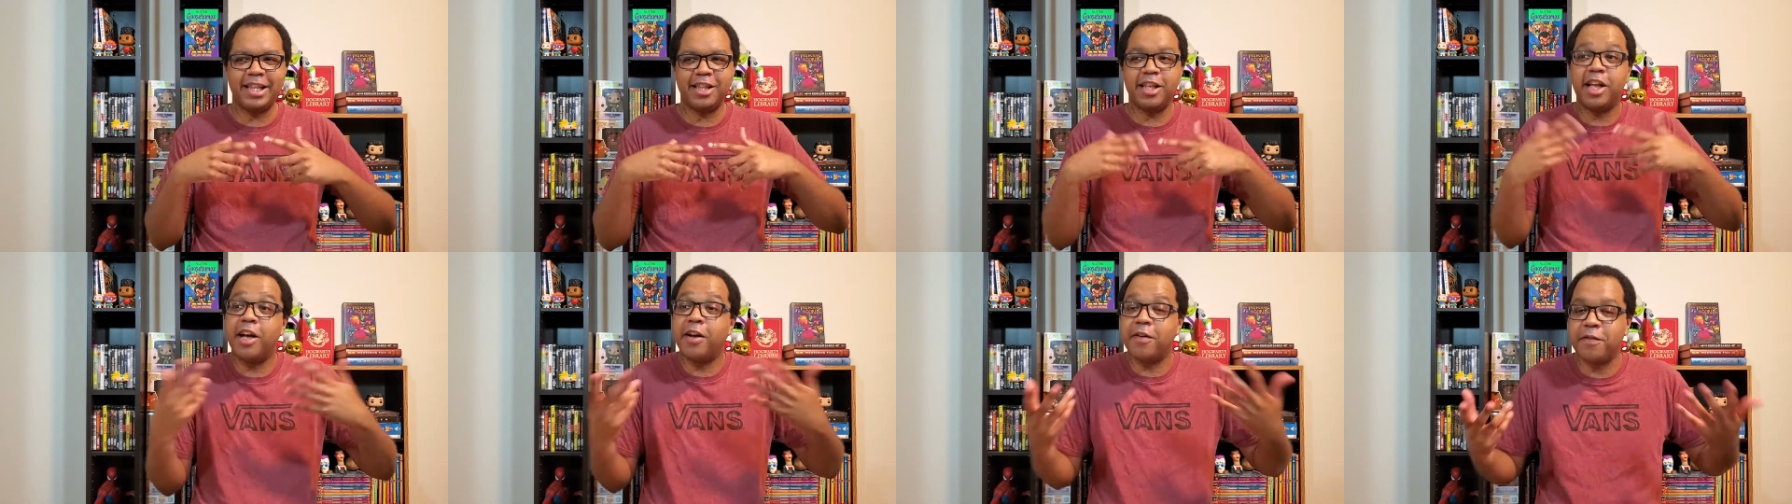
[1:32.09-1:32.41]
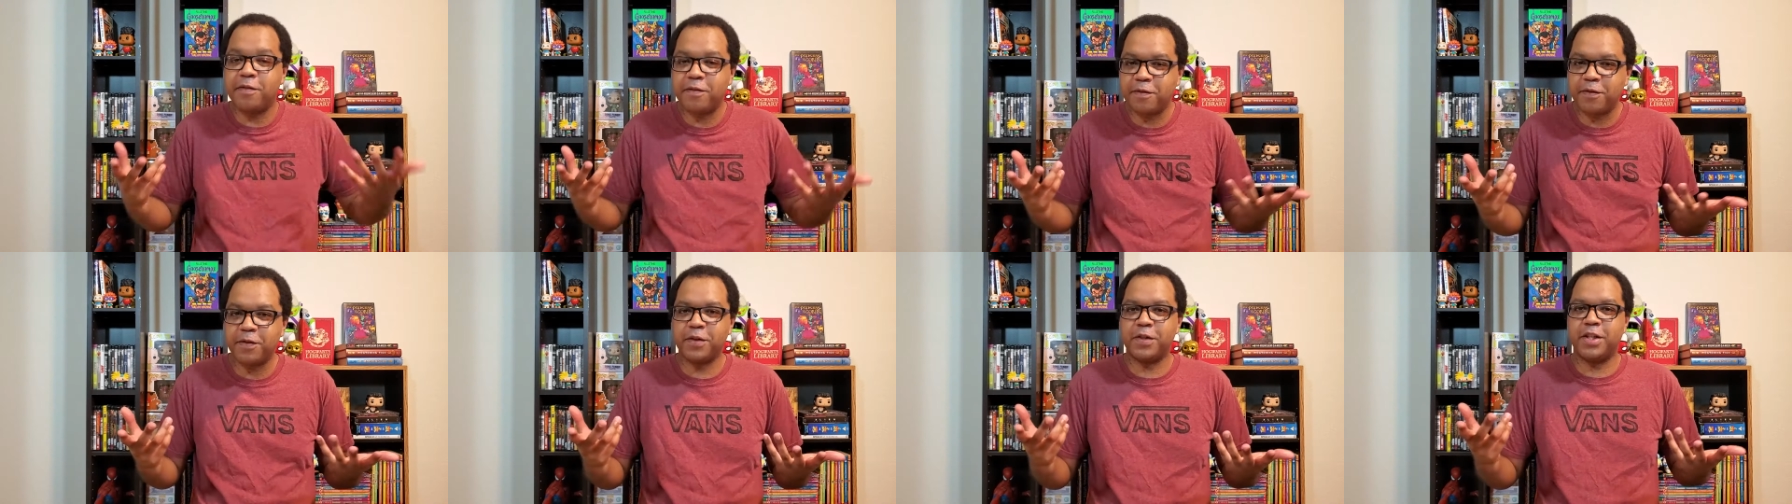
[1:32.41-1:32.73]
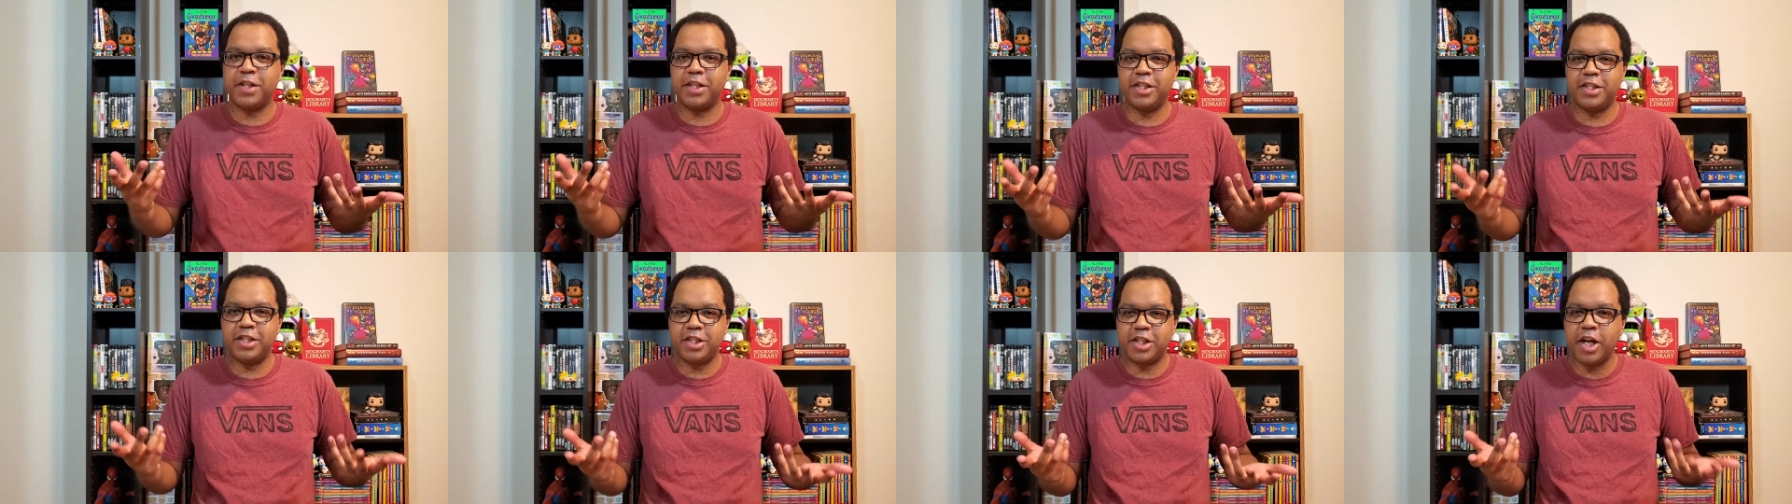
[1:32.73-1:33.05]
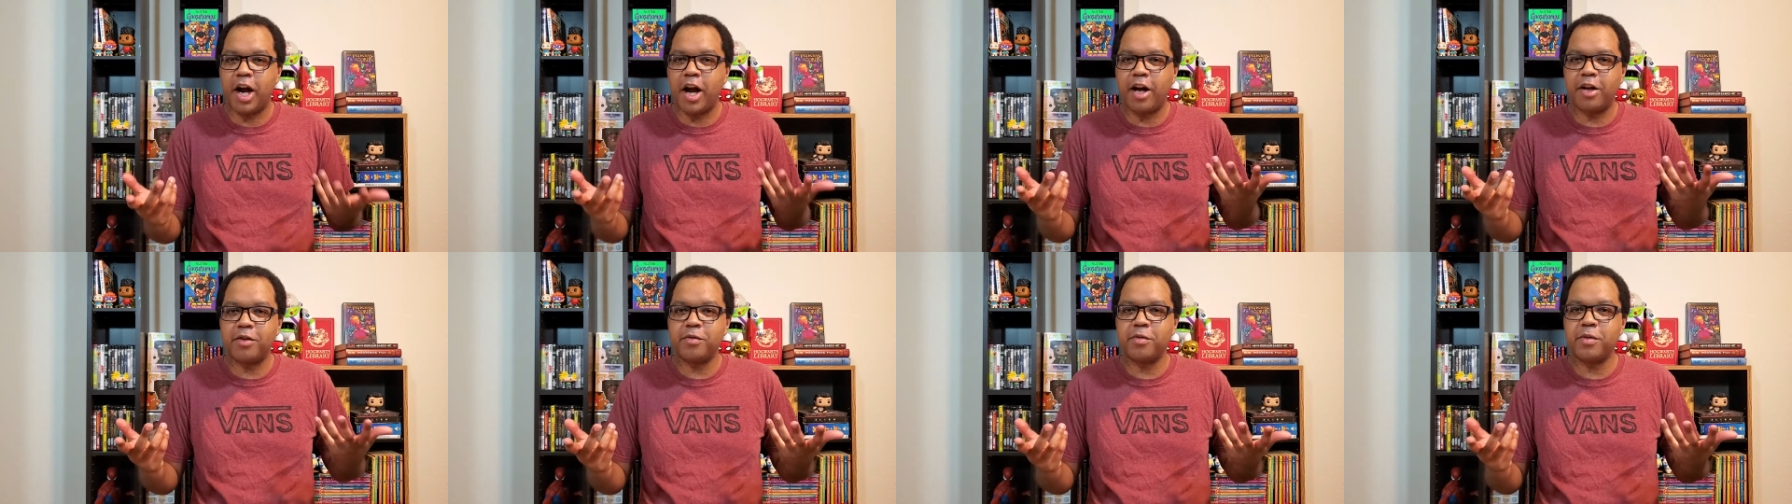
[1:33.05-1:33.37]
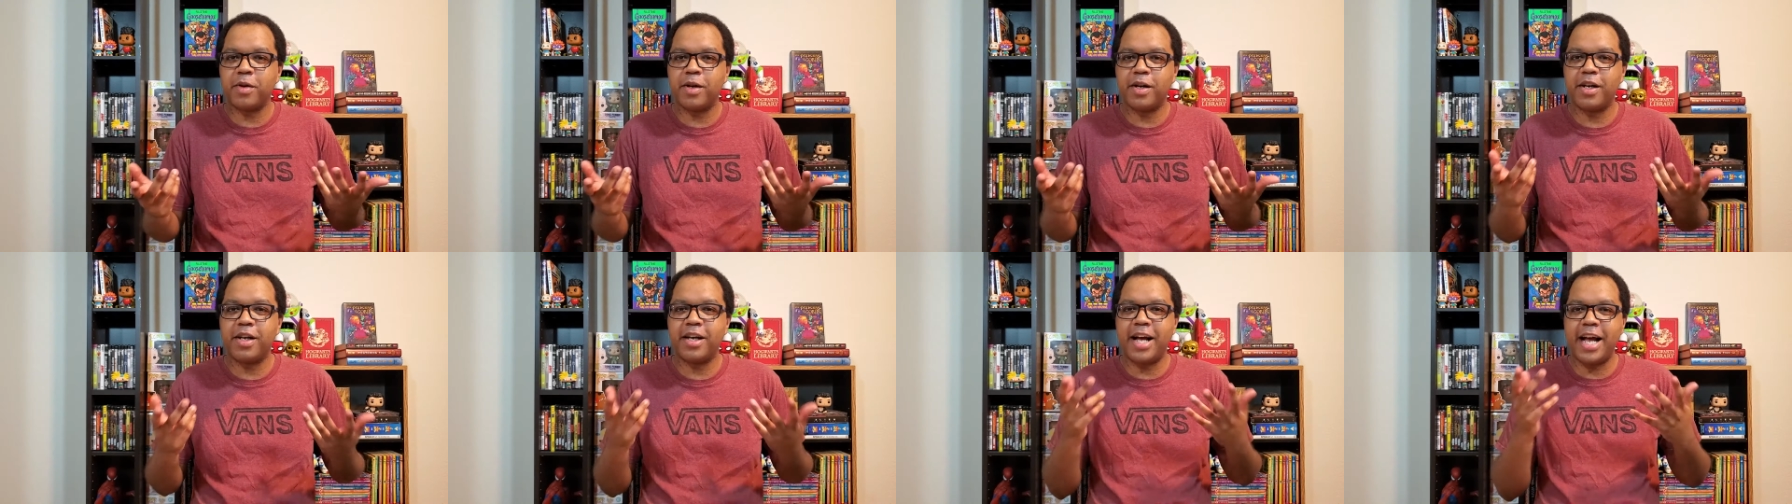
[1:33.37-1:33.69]
love for the
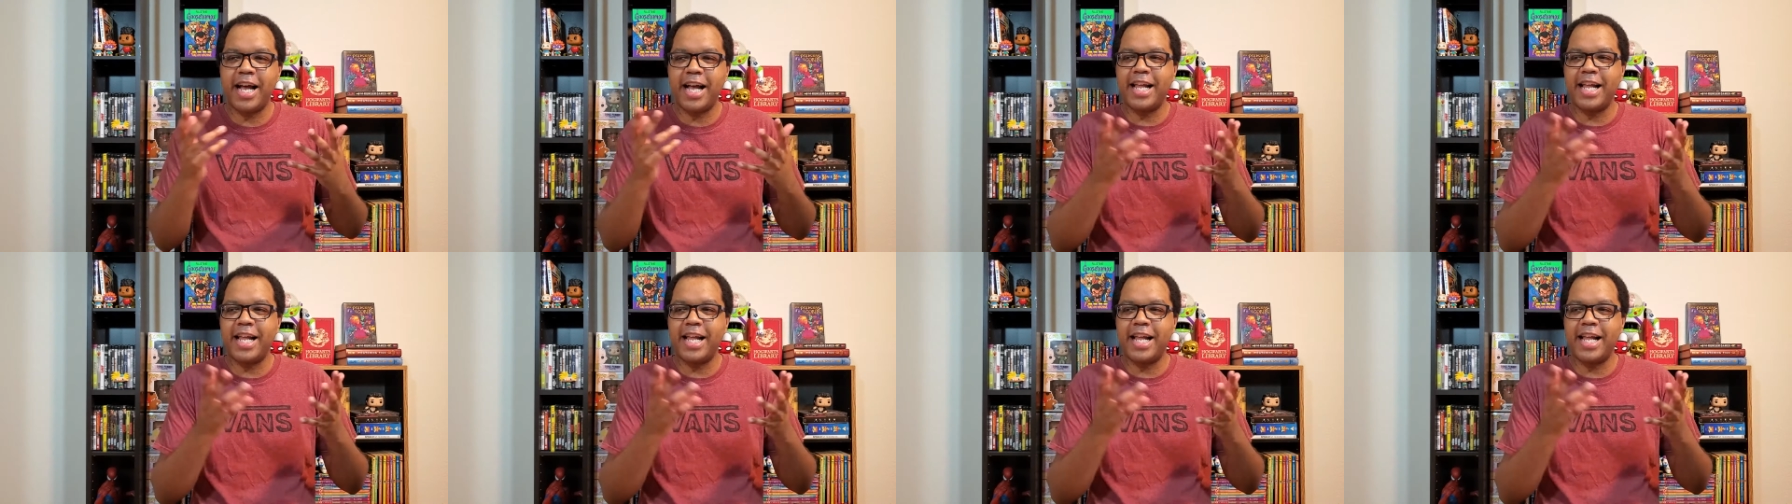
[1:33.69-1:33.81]
genre